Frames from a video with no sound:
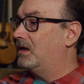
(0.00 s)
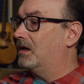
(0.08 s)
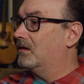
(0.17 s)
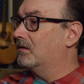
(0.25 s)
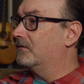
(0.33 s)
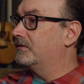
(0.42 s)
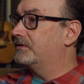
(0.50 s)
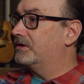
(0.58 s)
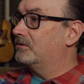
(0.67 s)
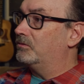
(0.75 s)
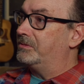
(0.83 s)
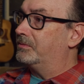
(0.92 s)
And all of a
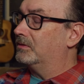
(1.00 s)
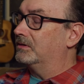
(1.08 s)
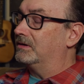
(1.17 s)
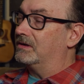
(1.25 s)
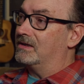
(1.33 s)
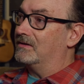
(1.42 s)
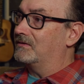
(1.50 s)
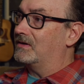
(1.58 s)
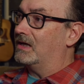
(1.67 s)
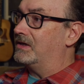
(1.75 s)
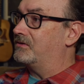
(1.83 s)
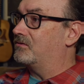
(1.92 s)
sudden, we pulled into this
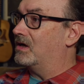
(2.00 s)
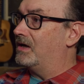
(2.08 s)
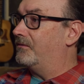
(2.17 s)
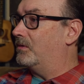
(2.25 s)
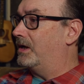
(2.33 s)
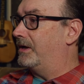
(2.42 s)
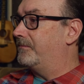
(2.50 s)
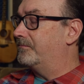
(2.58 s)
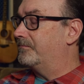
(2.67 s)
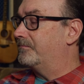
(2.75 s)
guy's driveway,